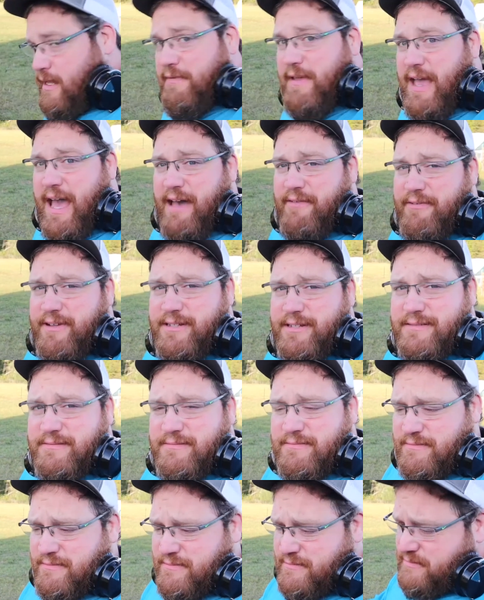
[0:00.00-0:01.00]
you haven't,
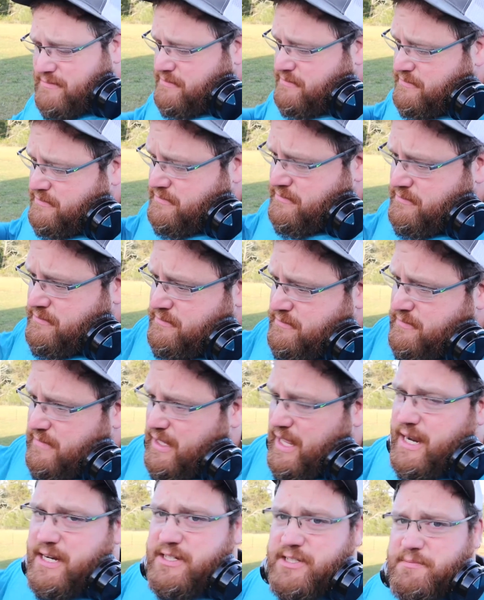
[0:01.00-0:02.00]

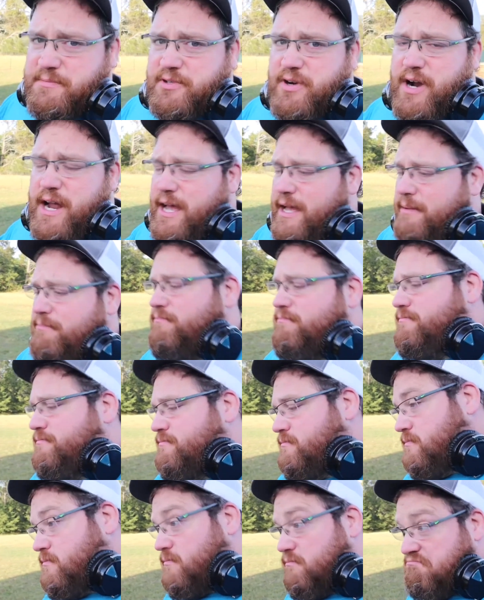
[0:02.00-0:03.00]
like, subscribe,
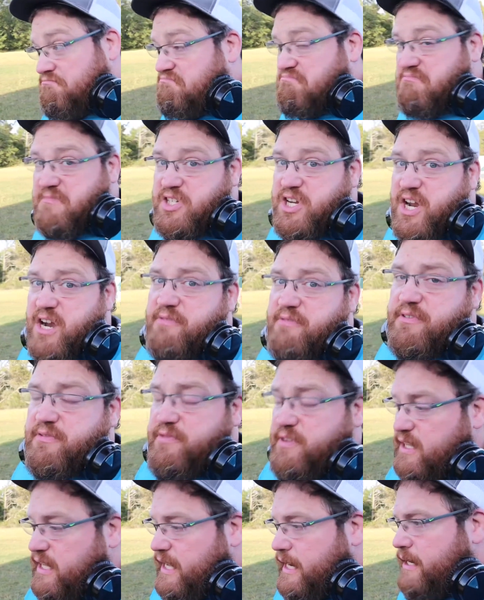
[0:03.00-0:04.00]
share if you
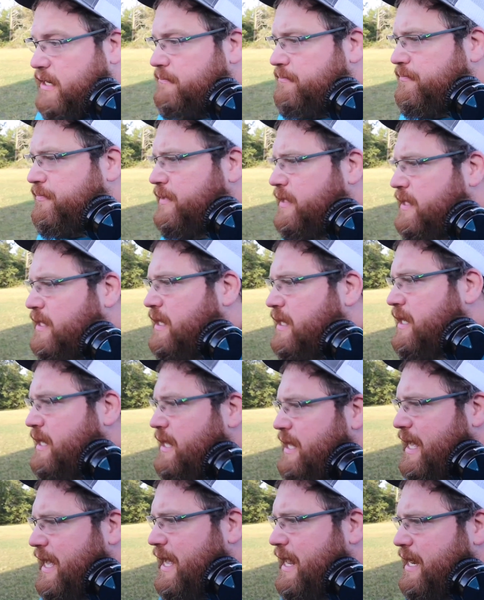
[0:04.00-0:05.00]
feel like it,
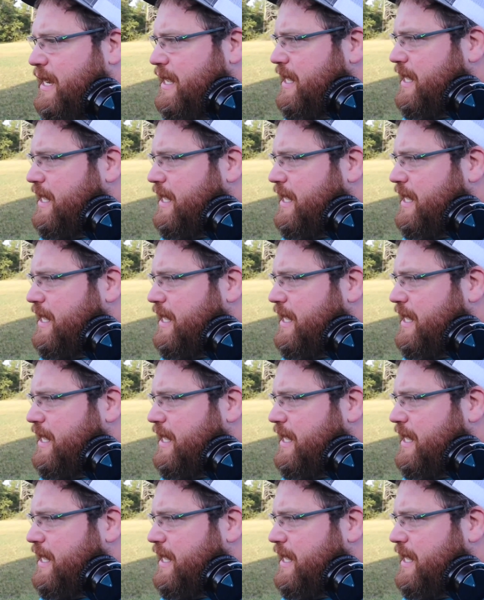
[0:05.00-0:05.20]
and